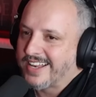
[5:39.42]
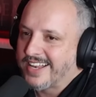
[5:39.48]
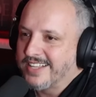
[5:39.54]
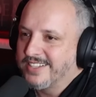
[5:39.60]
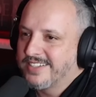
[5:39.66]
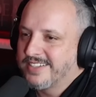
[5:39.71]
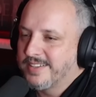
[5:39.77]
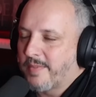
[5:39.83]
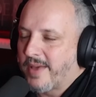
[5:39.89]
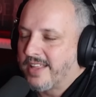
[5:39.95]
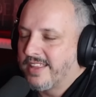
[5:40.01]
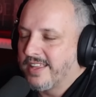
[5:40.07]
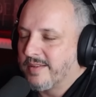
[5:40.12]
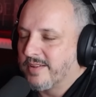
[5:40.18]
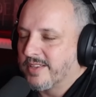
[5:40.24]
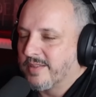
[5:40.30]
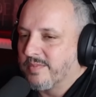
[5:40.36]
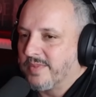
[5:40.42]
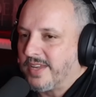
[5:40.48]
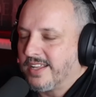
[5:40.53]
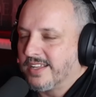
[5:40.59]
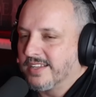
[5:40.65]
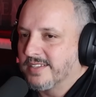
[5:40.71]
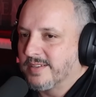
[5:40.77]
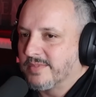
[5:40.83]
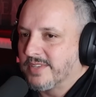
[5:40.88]
that's the bad thing about the
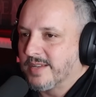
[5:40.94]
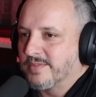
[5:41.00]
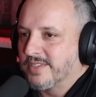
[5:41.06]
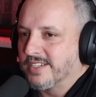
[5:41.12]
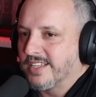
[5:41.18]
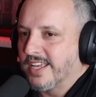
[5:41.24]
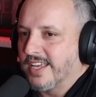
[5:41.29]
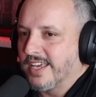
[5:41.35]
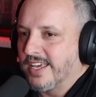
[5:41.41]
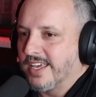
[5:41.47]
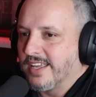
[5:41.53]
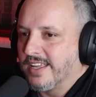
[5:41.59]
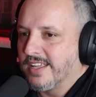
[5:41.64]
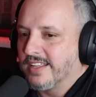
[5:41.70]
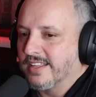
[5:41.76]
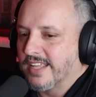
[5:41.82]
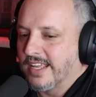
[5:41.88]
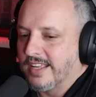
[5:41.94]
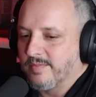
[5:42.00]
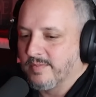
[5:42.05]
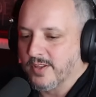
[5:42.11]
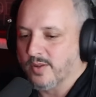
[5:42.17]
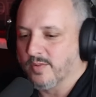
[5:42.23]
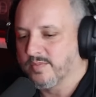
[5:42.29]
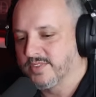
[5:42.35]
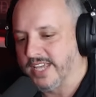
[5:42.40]
media sometimes is they
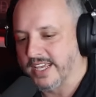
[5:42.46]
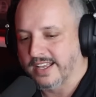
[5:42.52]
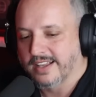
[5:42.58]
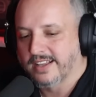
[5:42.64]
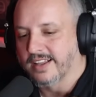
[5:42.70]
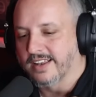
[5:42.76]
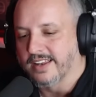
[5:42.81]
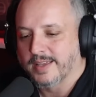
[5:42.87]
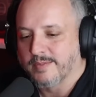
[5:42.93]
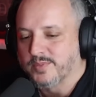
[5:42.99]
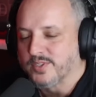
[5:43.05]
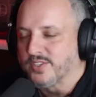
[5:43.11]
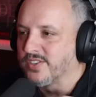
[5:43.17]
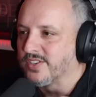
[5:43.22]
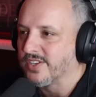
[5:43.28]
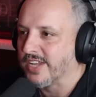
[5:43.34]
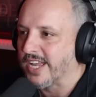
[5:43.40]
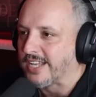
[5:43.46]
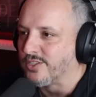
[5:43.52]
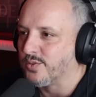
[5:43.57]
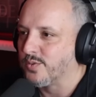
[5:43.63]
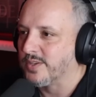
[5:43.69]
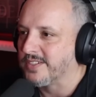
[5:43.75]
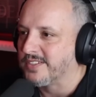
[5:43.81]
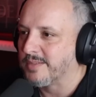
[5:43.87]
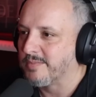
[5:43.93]
take clips and
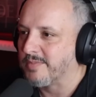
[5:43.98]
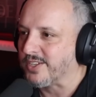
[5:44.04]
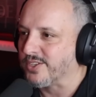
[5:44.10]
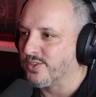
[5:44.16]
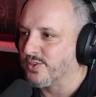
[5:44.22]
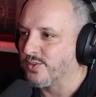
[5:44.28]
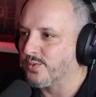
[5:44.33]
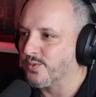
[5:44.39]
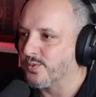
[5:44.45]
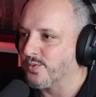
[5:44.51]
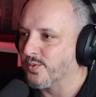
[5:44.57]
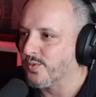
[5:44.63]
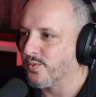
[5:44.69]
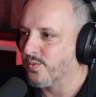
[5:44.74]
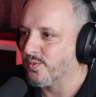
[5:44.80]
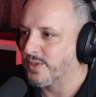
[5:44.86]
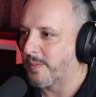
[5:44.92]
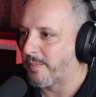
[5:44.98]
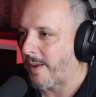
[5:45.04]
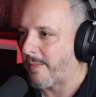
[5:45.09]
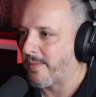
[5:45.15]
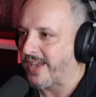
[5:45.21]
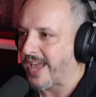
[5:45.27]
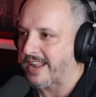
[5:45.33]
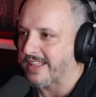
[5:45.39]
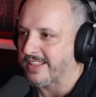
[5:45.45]
twist them into the
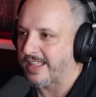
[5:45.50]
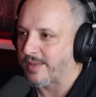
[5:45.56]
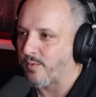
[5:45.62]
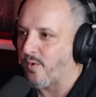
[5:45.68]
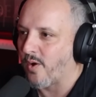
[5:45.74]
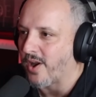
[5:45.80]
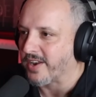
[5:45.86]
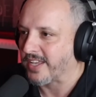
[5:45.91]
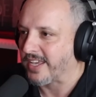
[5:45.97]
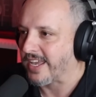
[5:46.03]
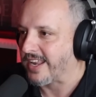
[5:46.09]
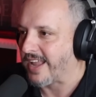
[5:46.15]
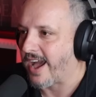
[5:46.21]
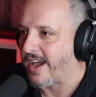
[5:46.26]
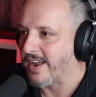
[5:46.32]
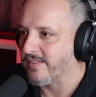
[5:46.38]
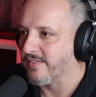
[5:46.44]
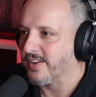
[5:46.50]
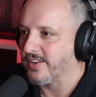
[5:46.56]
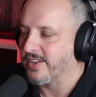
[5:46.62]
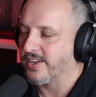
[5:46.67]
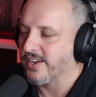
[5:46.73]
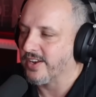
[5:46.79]
propaganda they want to get out of it,